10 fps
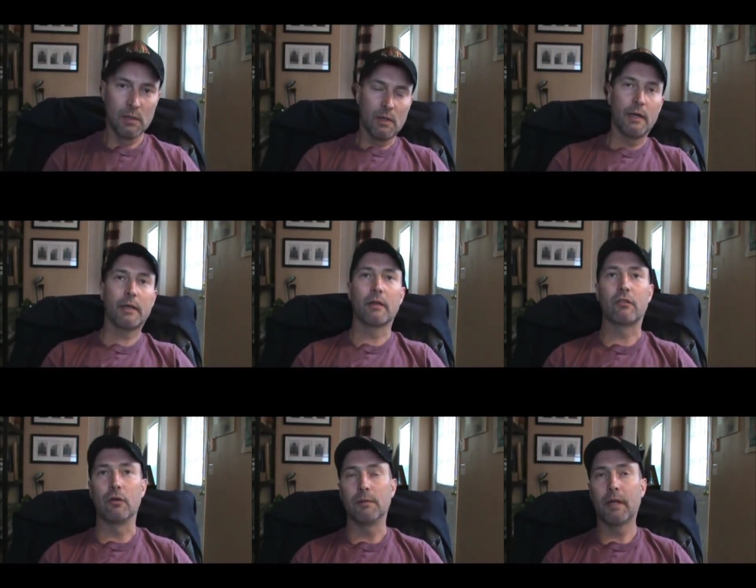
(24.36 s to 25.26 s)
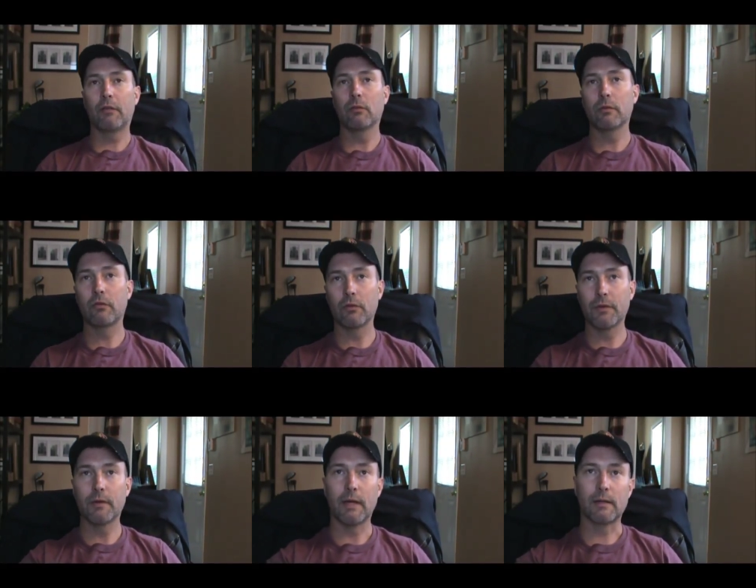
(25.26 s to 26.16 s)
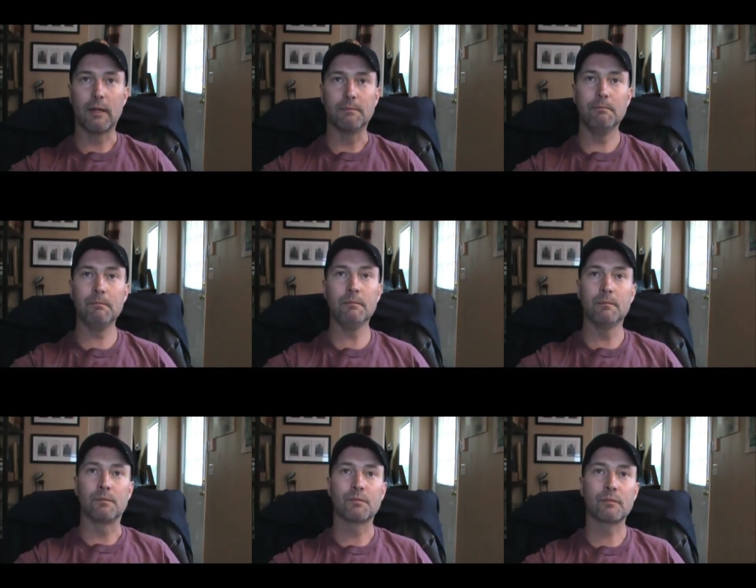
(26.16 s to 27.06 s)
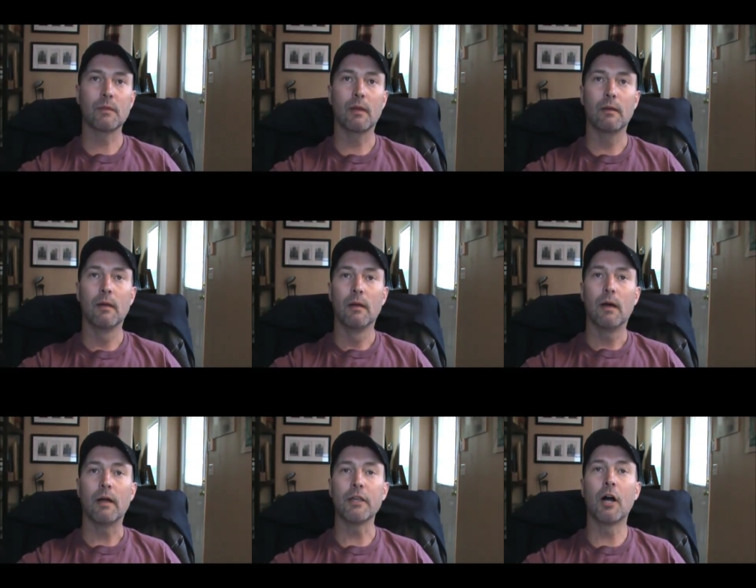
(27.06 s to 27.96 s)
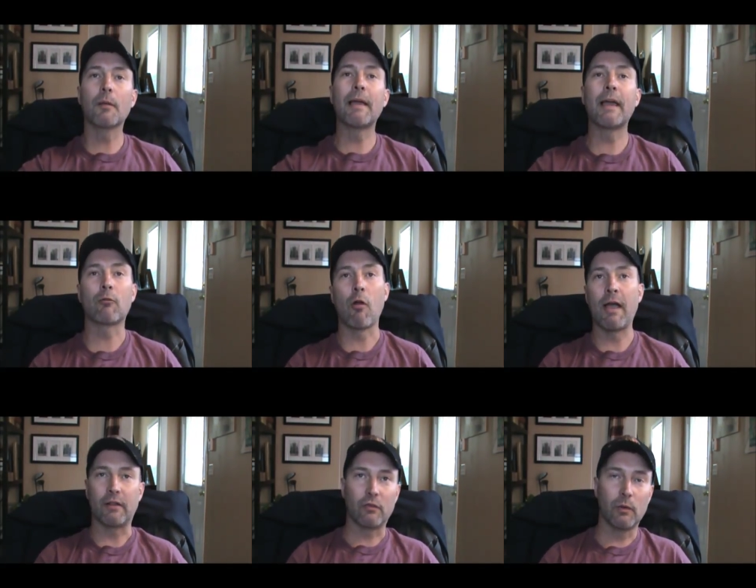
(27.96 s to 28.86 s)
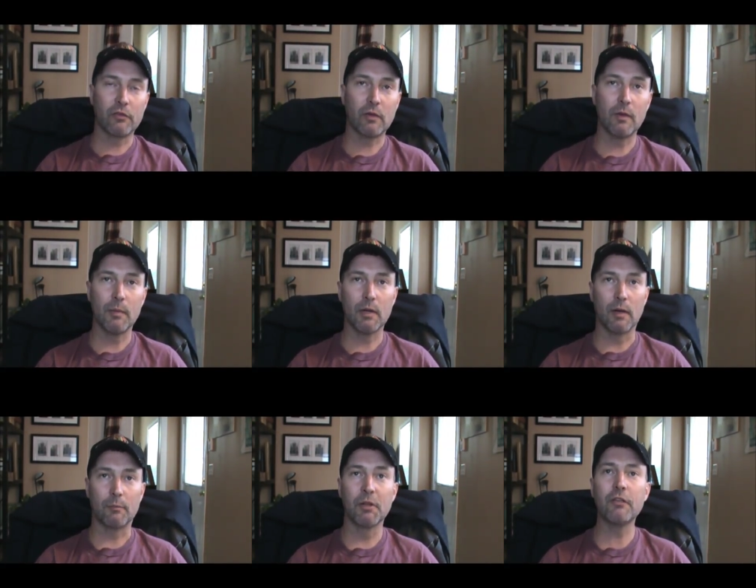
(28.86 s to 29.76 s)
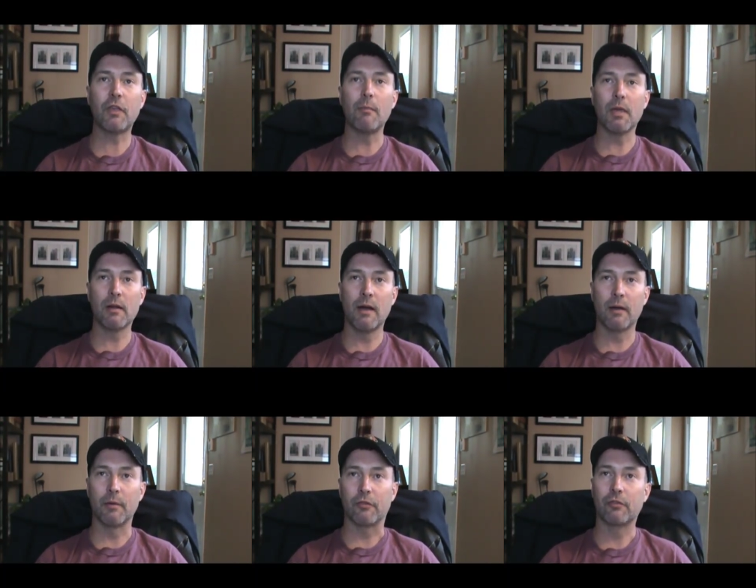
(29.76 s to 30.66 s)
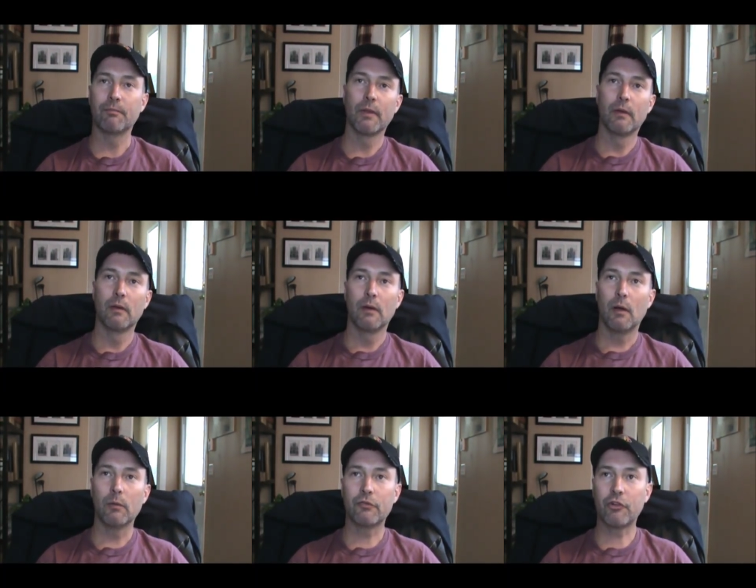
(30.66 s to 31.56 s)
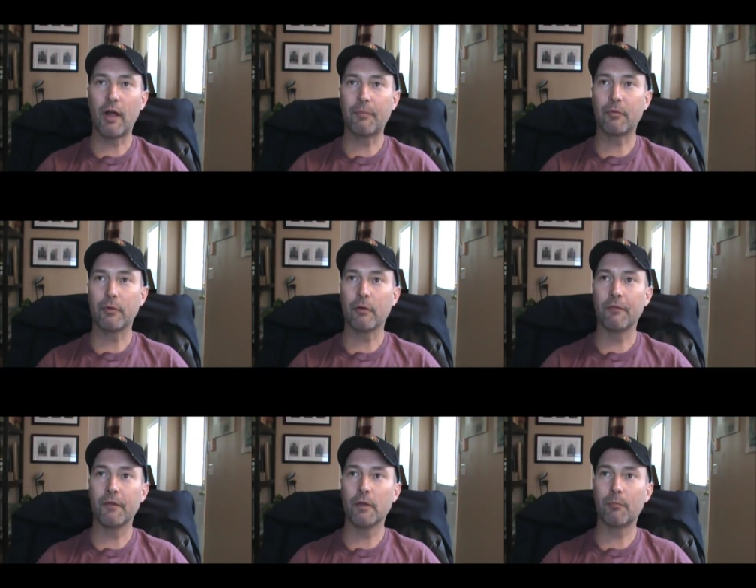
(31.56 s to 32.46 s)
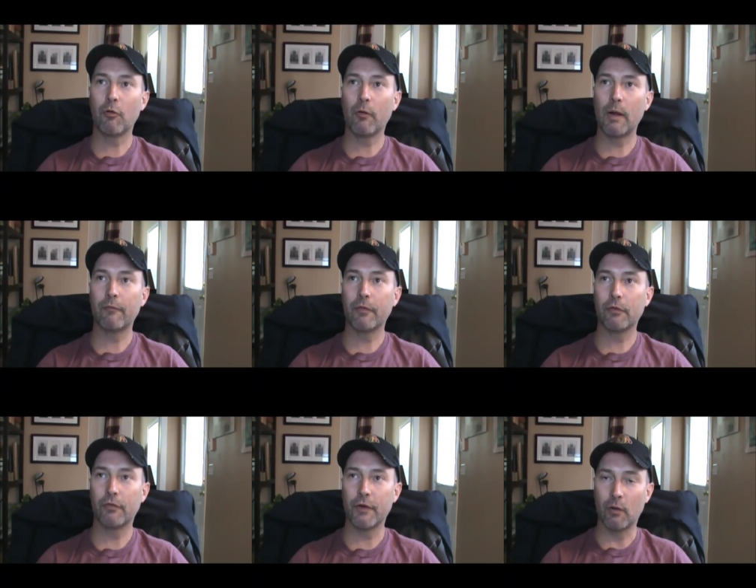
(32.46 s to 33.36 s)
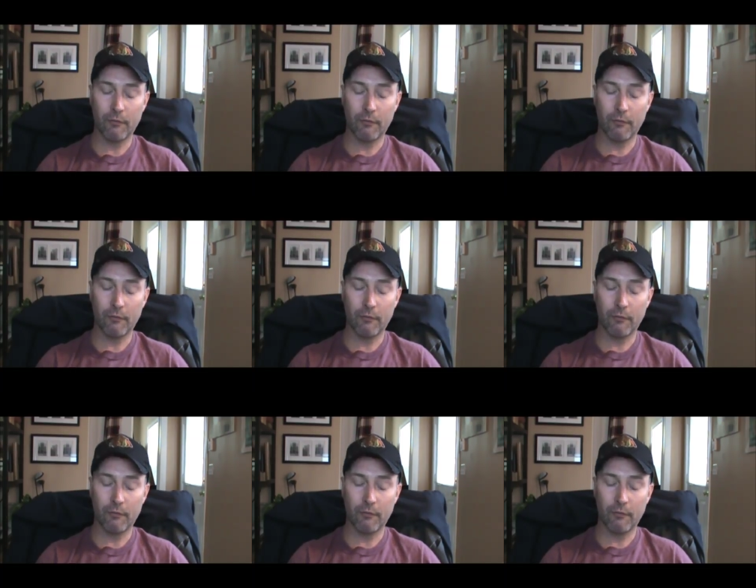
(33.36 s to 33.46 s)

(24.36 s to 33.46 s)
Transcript: How you kids doing? assholeconsulting.com. A young man writes, he wants to keep me anonymous. Please keep me anonymous. I will shop through your affiliate program for this video.